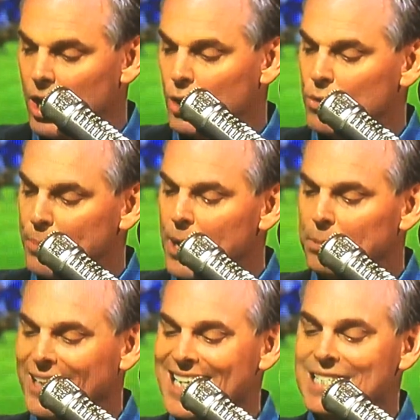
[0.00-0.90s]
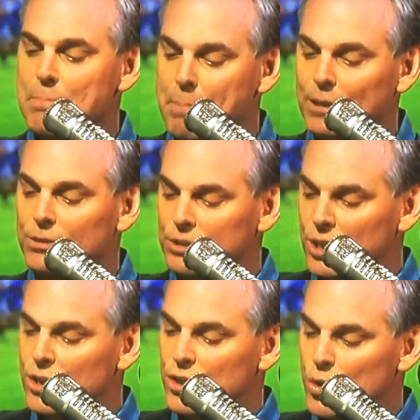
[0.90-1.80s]
Our republic is built
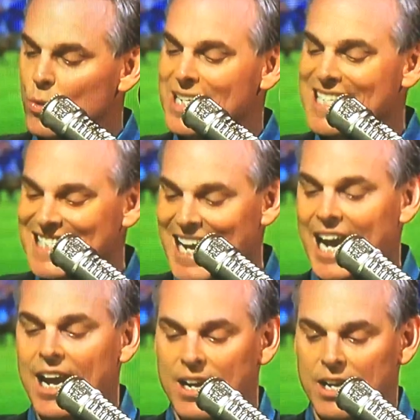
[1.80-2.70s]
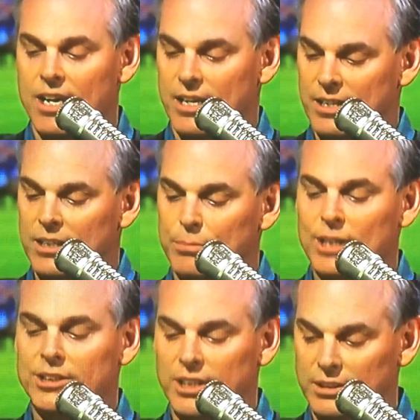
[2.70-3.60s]
to withstand
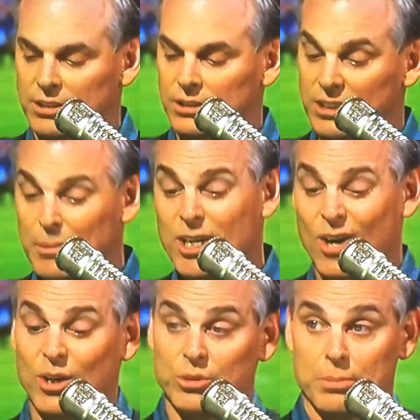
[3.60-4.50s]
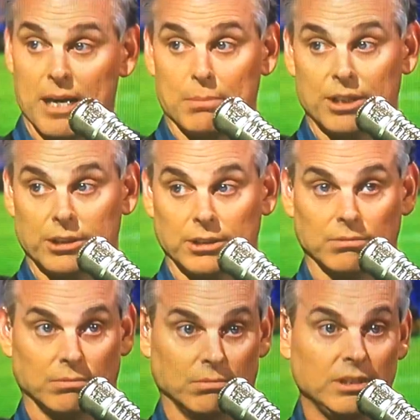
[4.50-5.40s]
presidents. Jimmy Carter was a bad president.
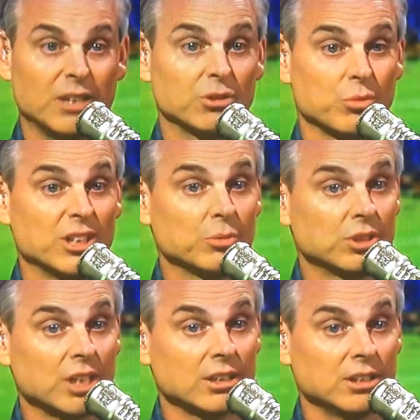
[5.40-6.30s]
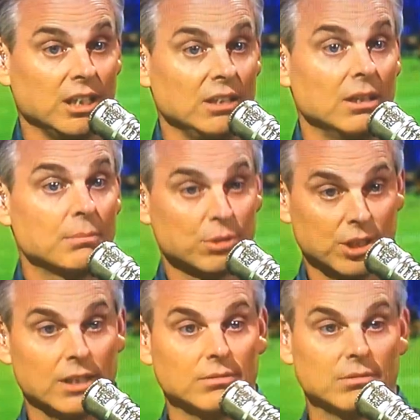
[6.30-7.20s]
Interest rates were
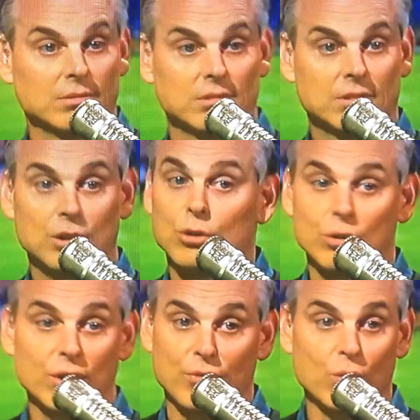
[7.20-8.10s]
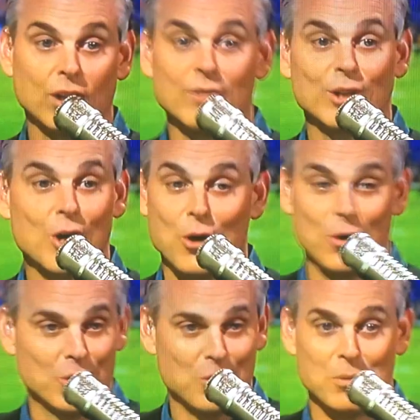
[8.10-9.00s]
16%. You couldn't afford to live in a
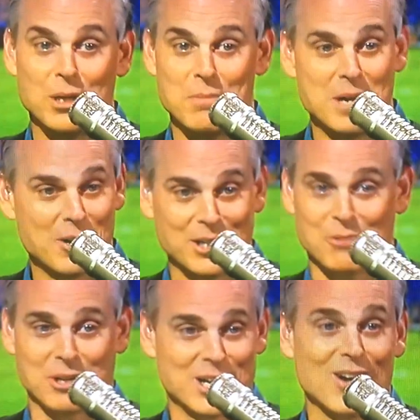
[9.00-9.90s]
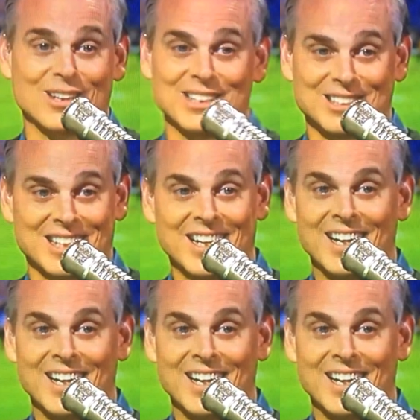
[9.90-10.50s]
home in America regardless.